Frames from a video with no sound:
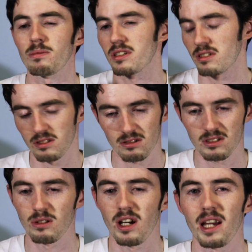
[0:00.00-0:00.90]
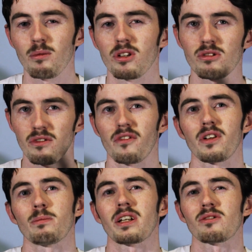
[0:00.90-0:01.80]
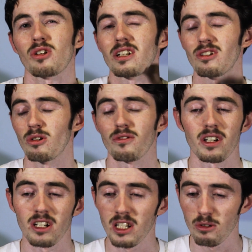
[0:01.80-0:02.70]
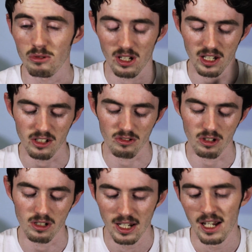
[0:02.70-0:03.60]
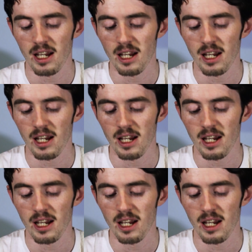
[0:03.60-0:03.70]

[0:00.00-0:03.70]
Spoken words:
but I want to use it for filmmaking, so I don't know if I'm going to use it later on.